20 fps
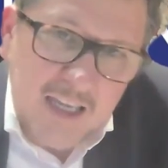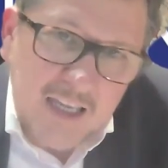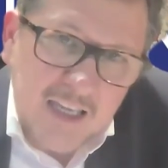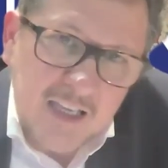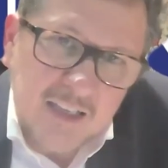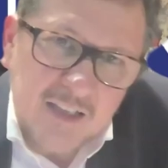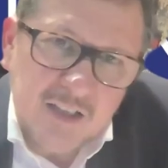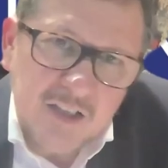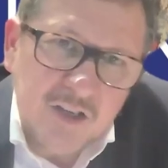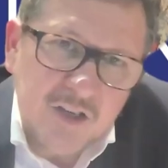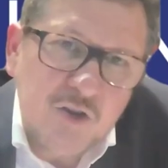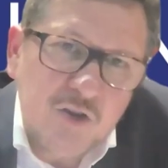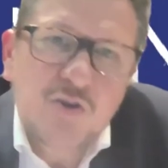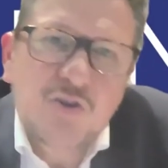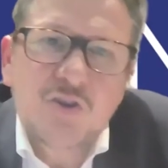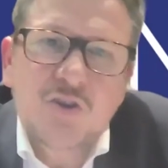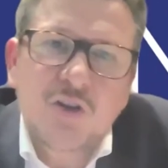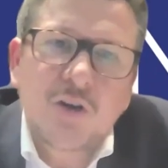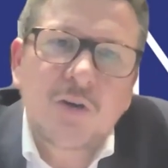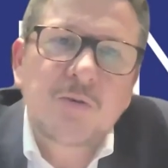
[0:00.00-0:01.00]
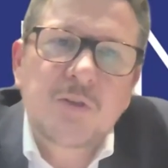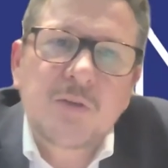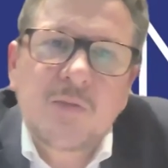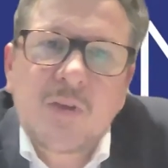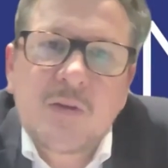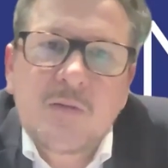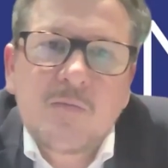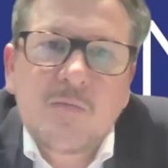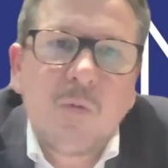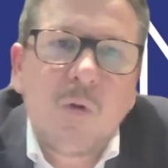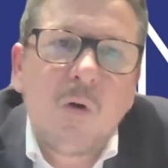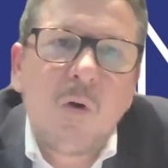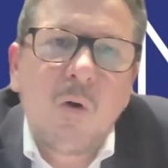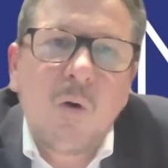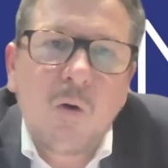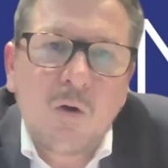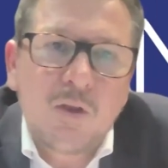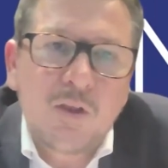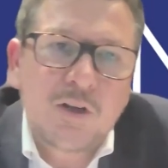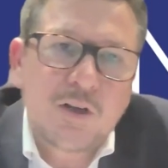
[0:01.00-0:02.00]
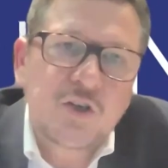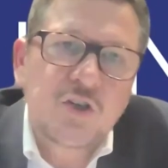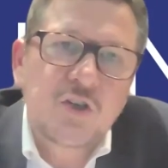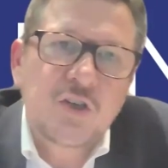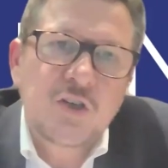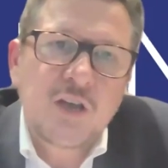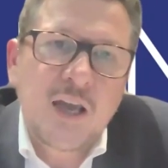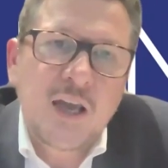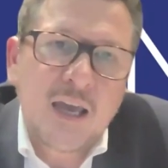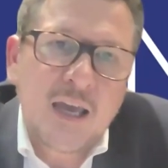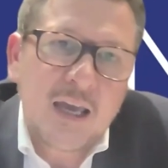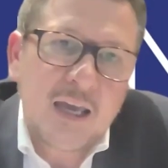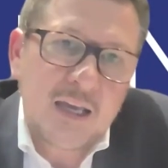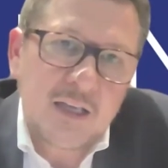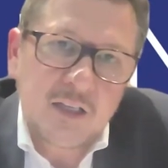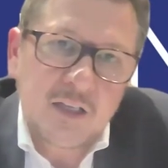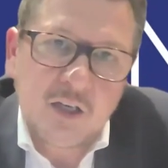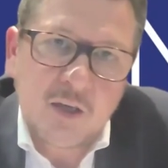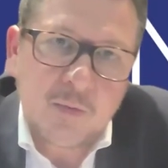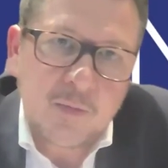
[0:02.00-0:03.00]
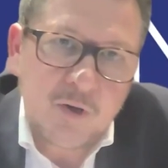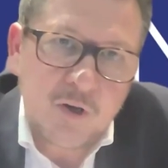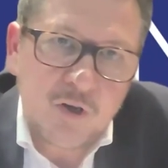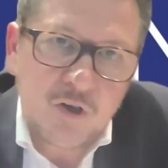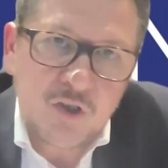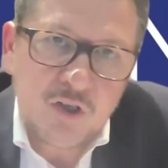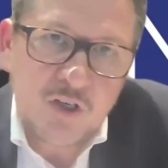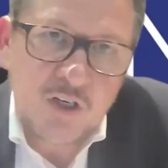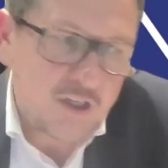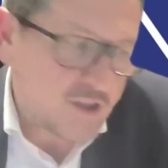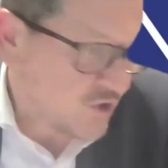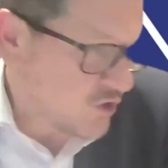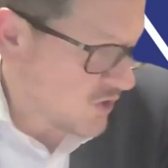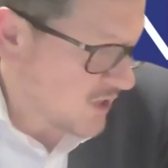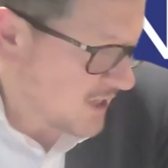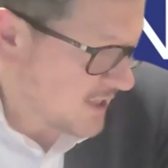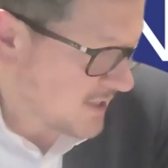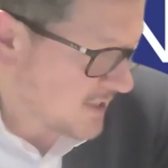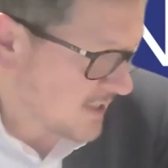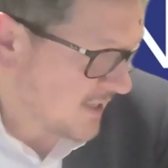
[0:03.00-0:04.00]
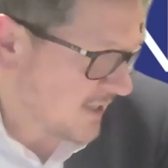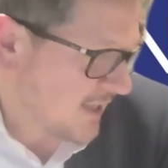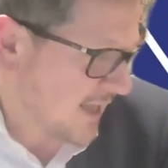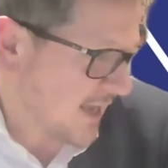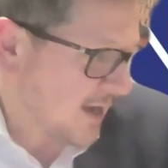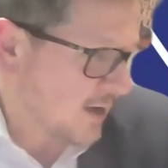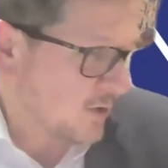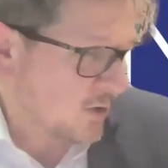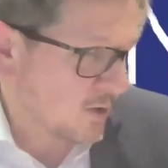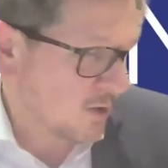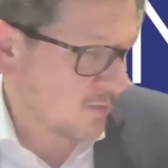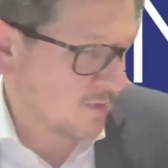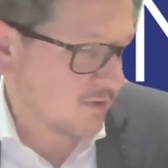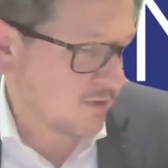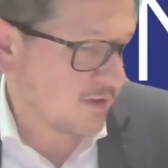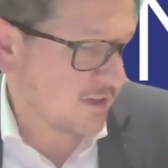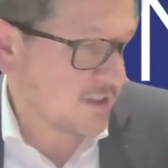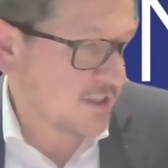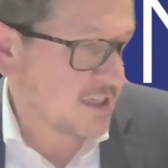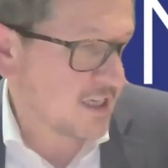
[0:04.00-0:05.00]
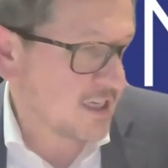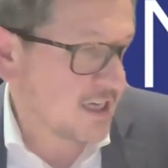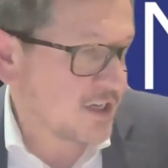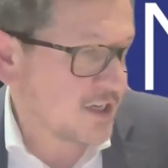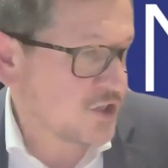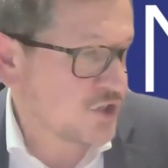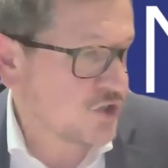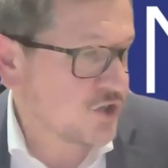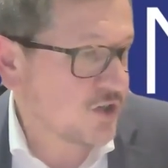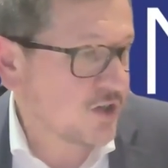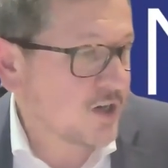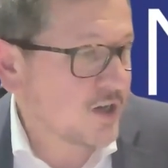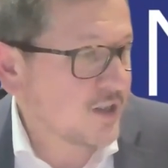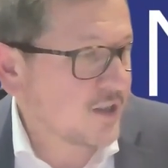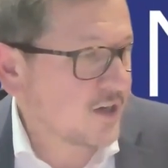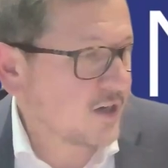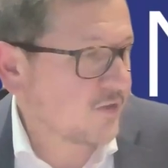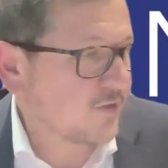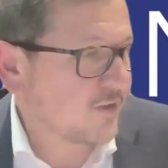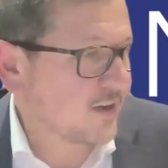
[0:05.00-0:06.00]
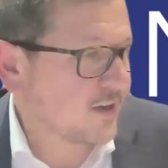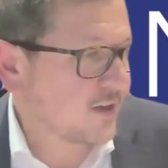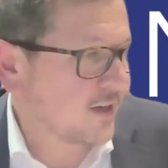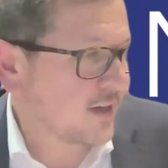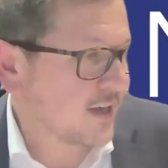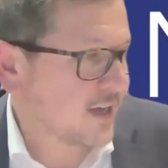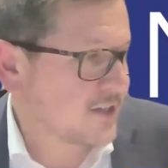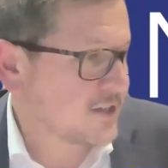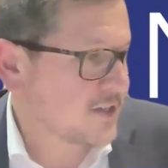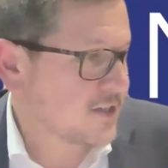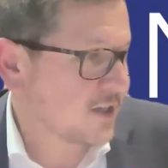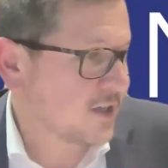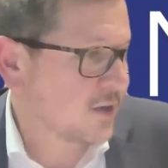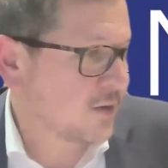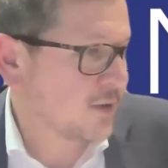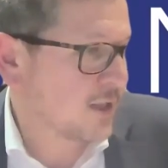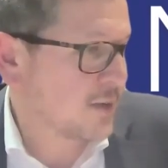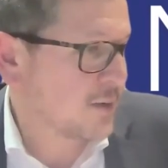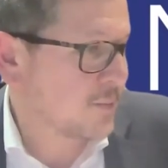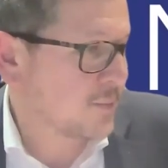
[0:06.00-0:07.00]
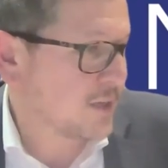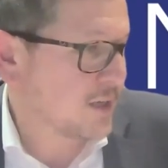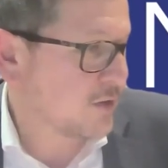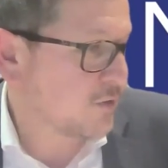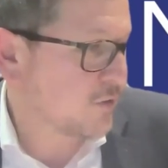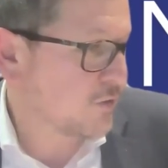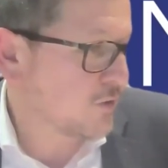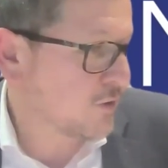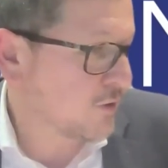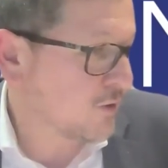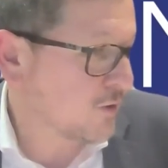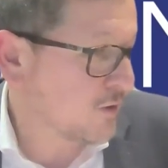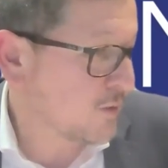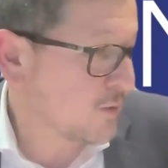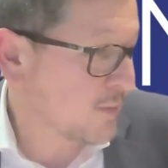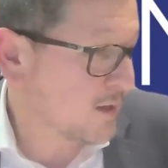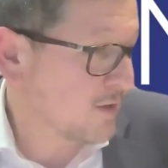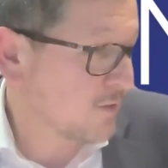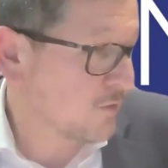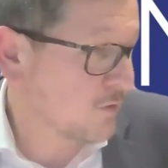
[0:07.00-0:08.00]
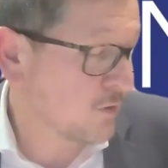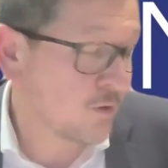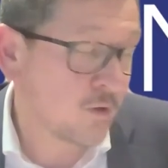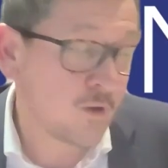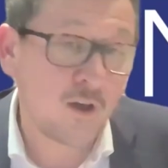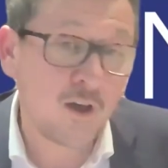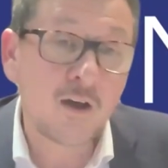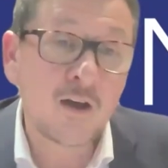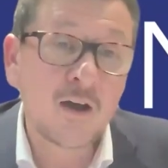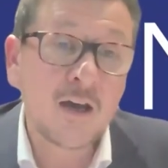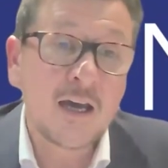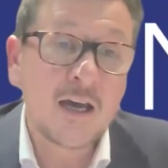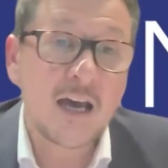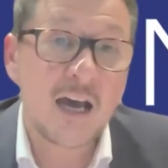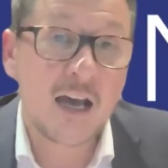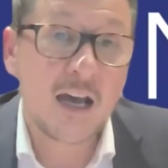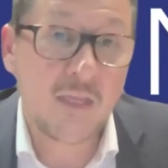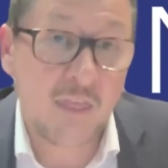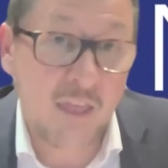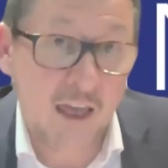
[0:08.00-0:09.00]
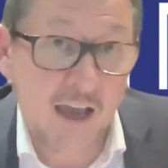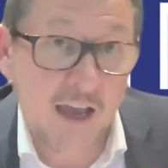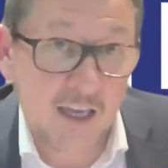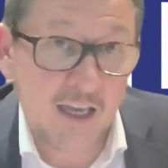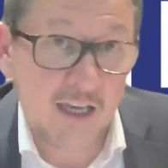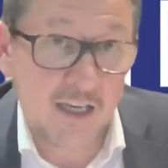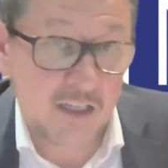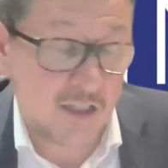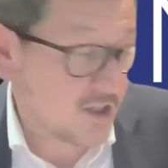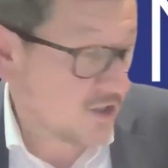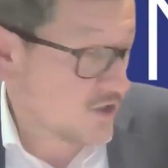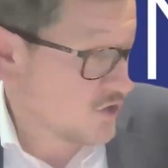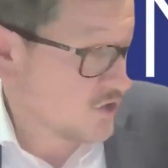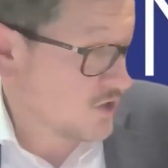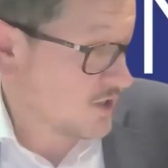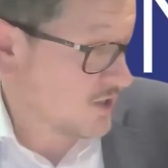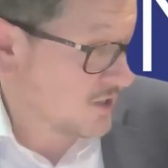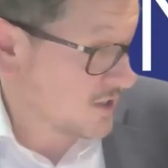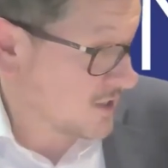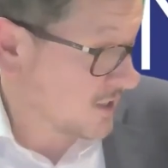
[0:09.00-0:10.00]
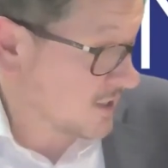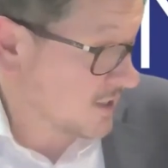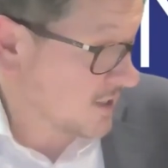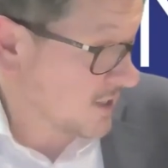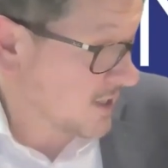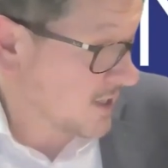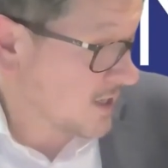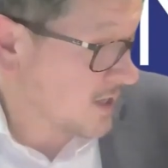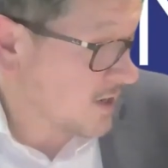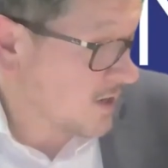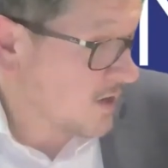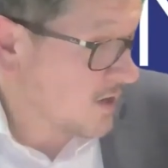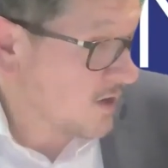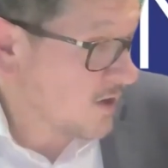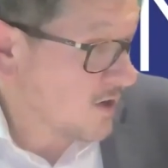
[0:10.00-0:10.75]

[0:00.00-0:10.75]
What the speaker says: you need to show something more than a shared commercial interest in the outcome of litigation. The defendant has to go that a bit further. And that case, interestingly,